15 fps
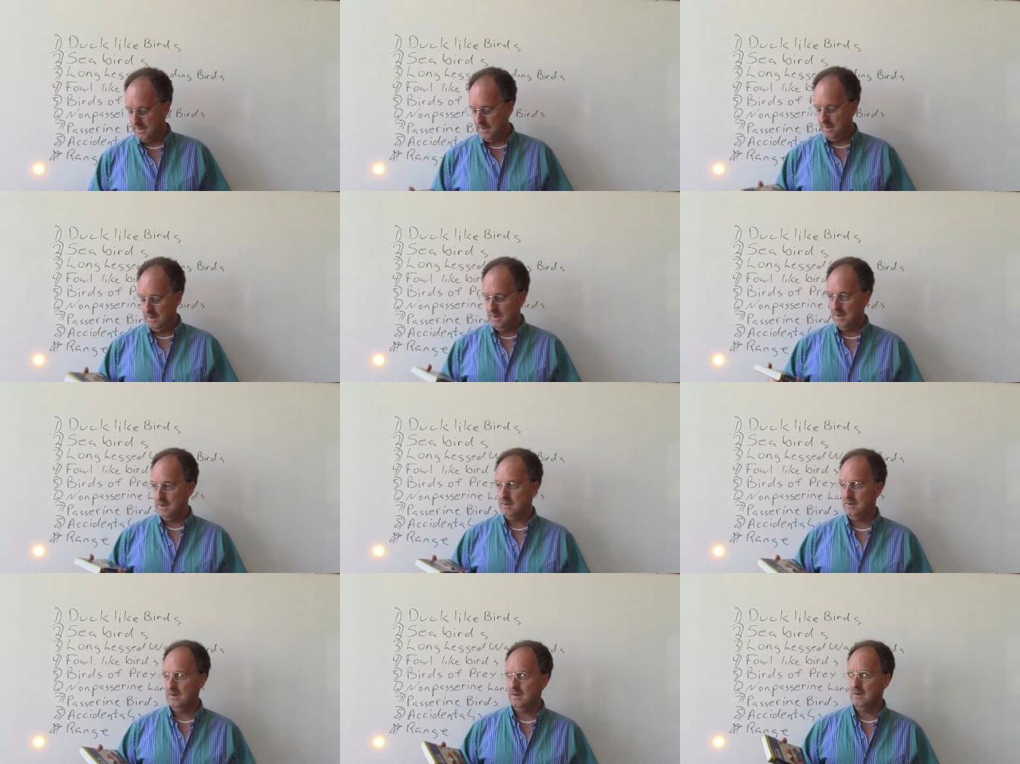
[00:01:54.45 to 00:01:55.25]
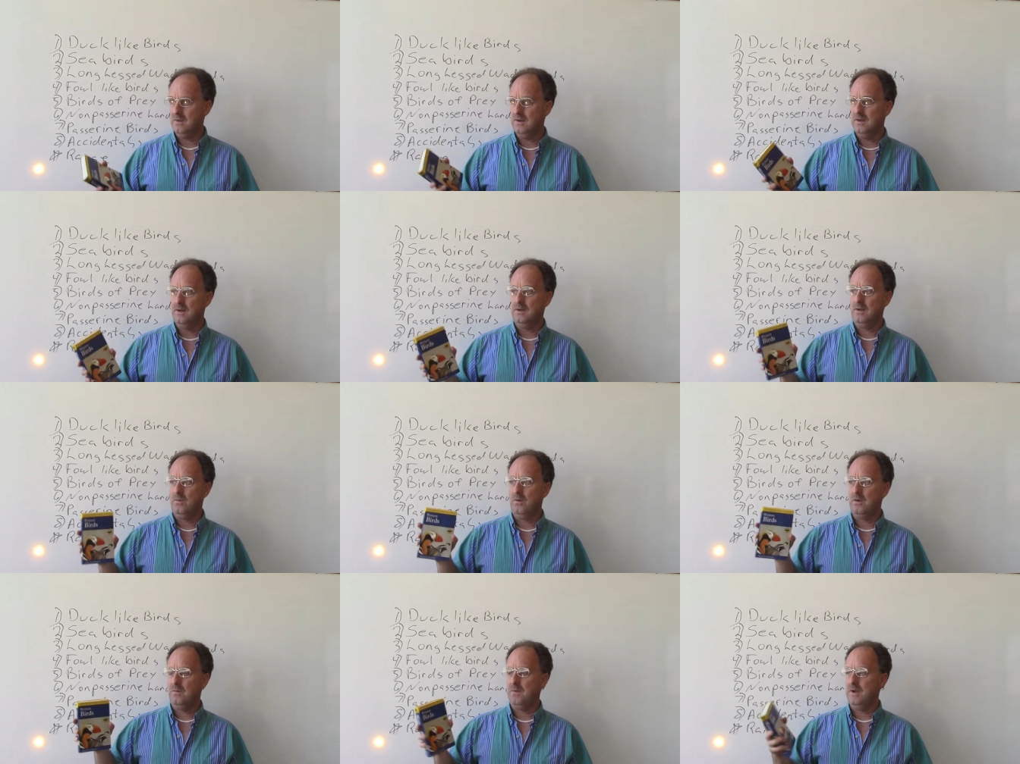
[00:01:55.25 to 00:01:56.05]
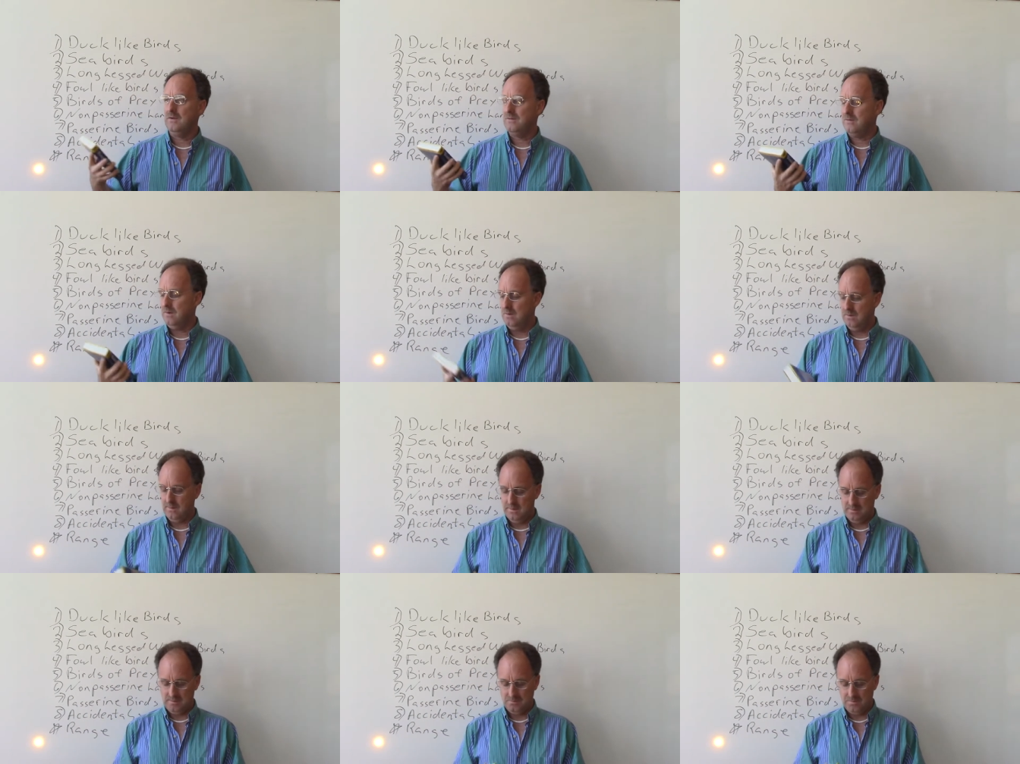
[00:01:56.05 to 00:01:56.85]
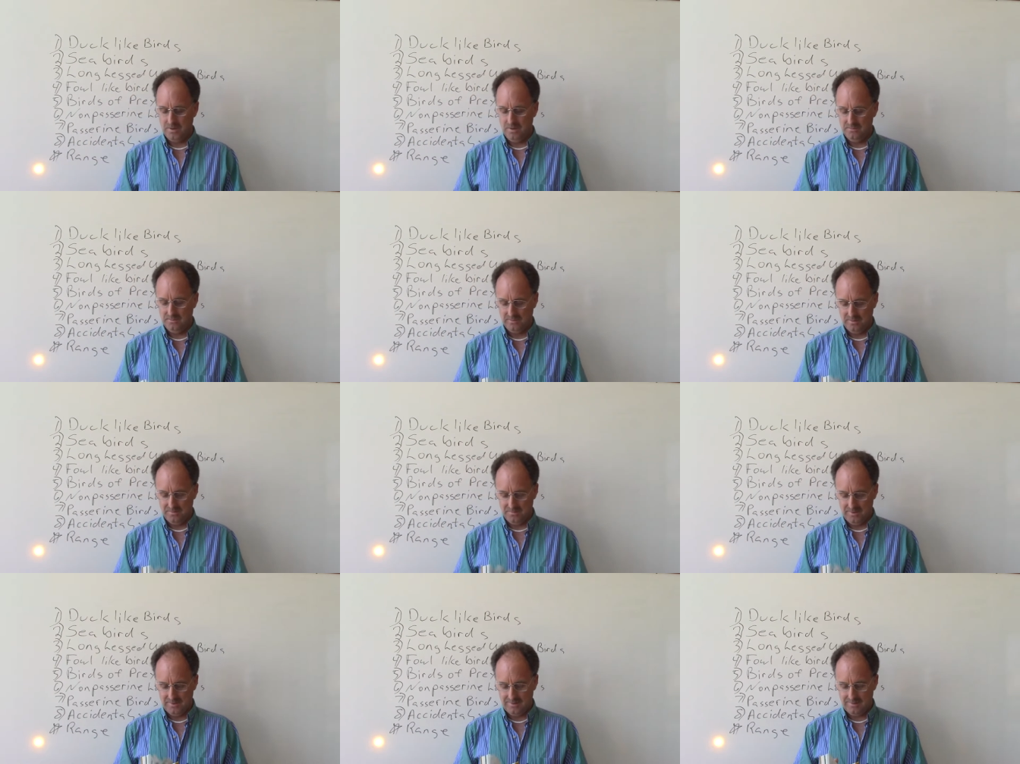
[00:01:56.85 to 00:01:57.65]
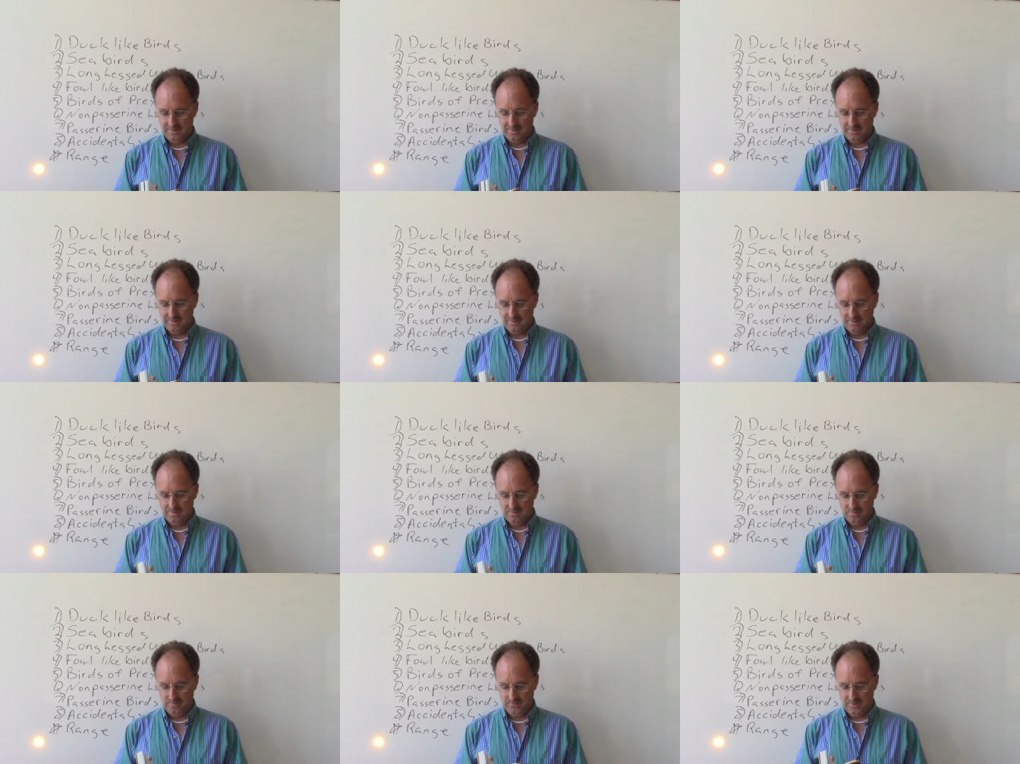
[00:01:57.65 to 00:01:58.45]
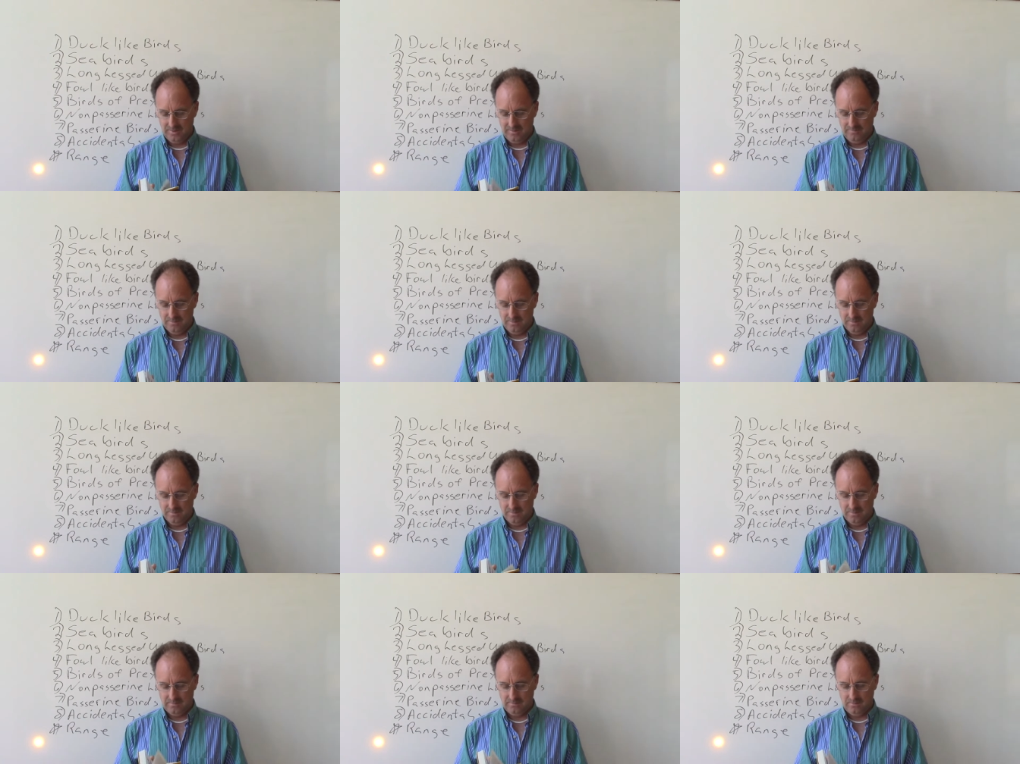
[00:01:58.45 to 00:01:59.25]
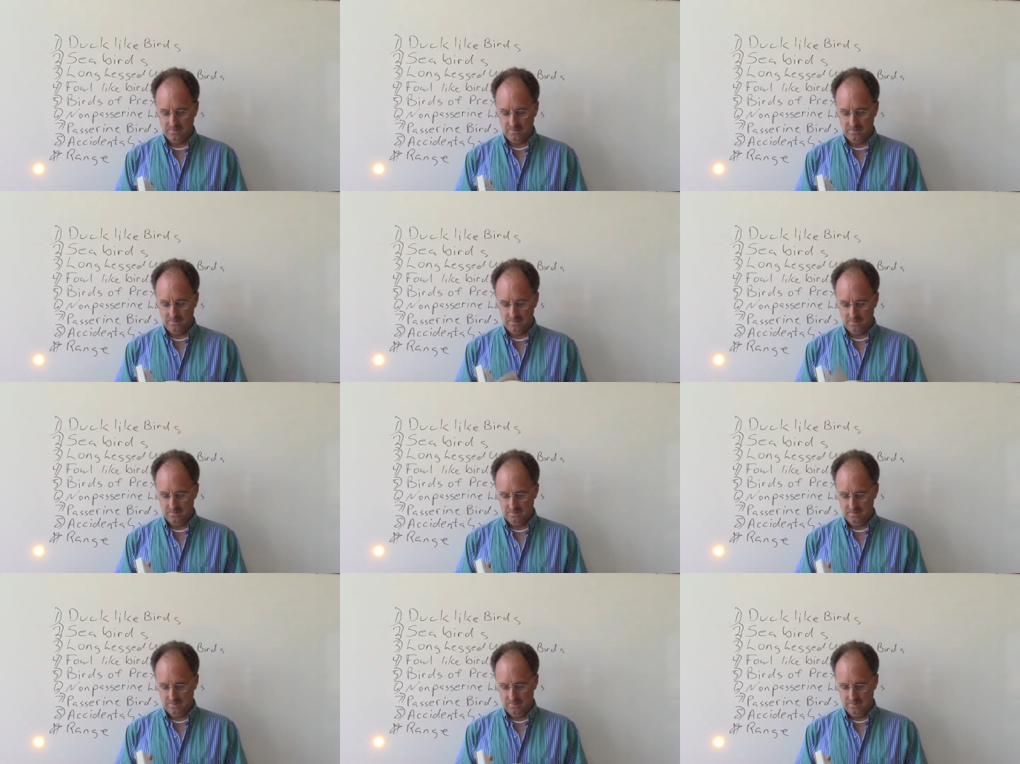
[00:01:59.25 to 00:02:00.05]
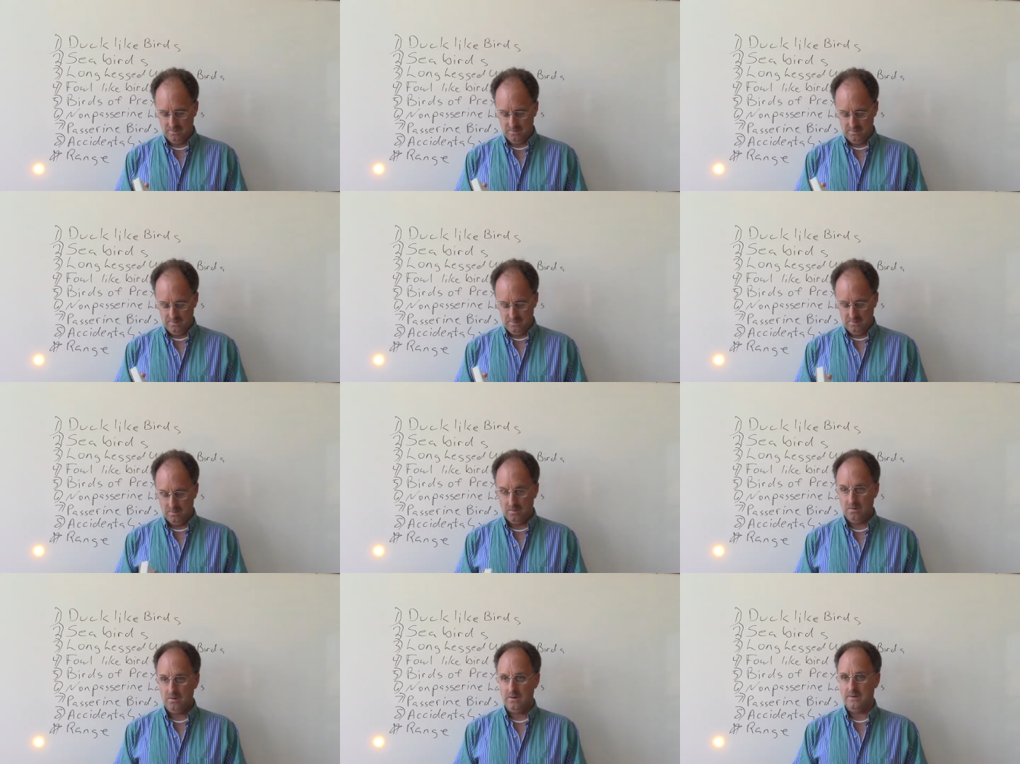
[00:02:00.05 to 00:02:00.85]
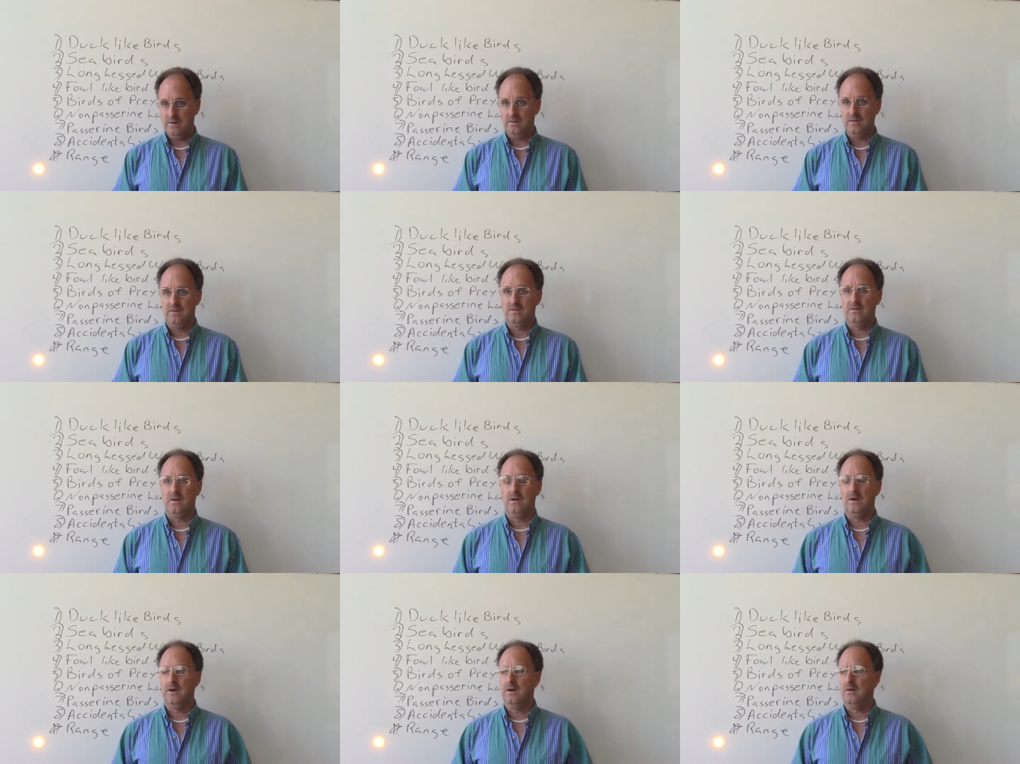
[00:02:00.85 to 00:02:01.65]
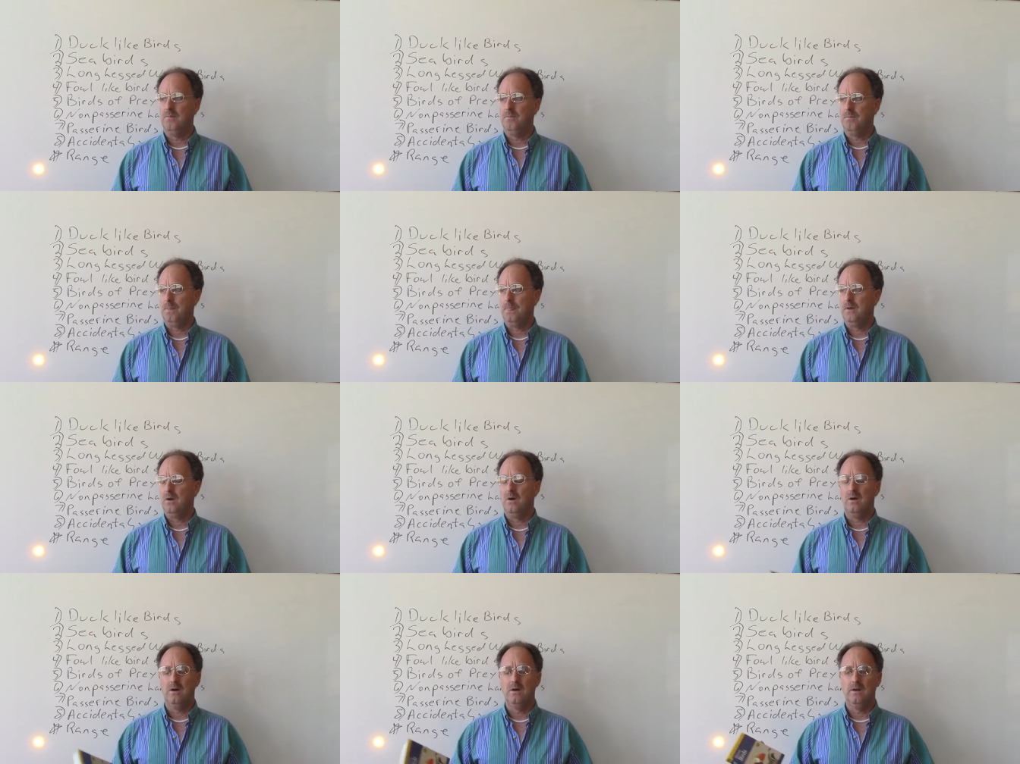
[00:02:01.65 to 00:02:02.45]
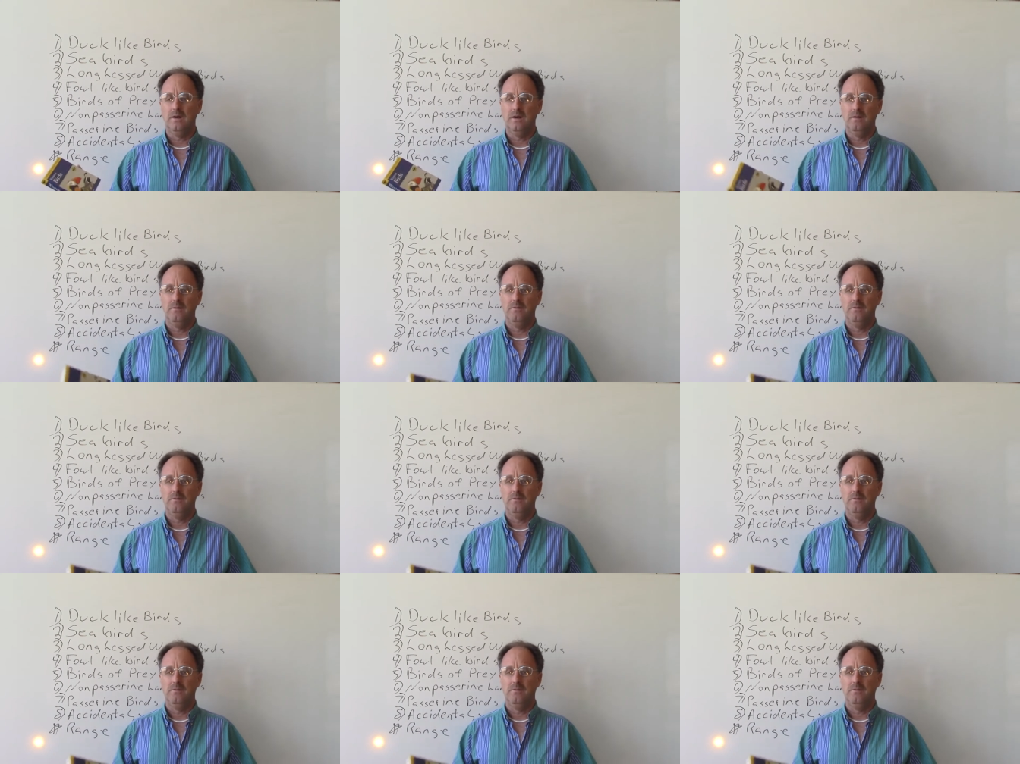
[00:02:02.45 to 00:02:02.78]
and you don't, you know you want to make sure that the birds are going to be out there if you're doing a tour, or you're just uh, on a